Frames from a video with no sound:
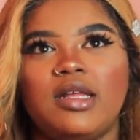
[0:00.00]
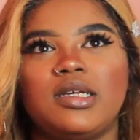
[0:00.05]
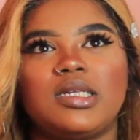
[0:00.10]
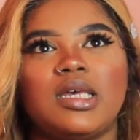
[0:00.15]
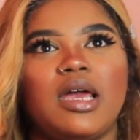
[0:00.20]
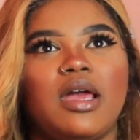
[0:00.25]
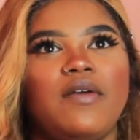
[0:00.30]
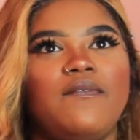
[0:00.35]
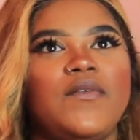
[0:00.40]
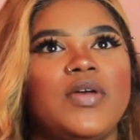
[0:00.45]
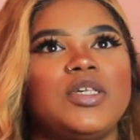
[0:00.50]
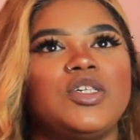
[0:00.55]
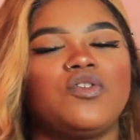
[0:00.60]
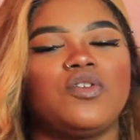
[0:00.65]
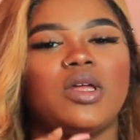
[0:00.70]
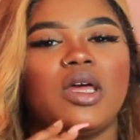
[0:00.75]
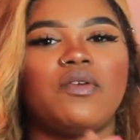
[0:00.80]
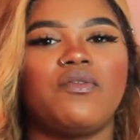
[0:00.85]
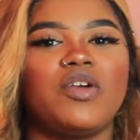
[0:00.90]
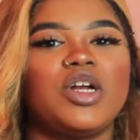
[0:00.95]
It's events
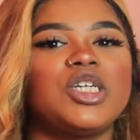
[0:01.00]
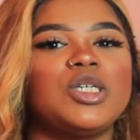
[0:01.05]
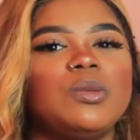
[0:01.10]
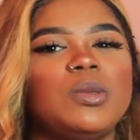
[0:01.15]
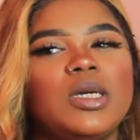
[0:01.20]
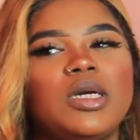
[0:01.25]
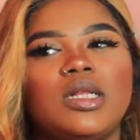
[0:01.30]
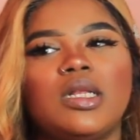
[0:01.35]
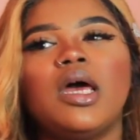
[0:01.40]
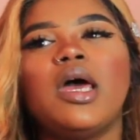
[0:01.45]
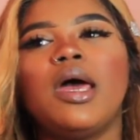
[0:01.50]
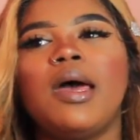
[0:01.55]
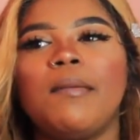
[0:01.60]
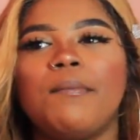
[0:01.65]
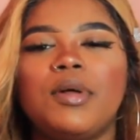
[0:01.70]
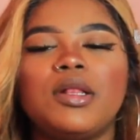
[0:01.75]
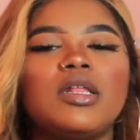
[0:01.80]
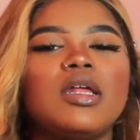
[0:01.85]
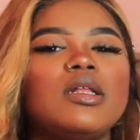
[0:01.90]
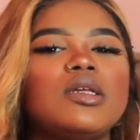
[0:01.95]
for freshmen,
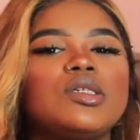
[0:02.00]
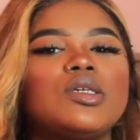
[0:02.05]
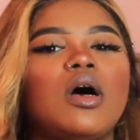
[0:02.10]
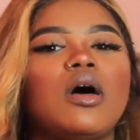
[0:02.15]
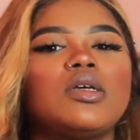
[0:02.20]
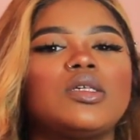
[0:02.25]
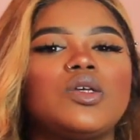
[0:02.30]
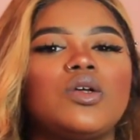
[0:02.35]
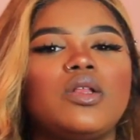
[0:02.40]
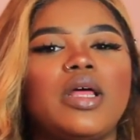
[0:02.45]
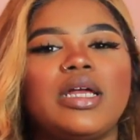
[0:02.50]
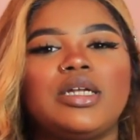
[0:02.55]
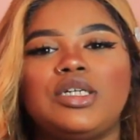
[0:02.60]
but then it's also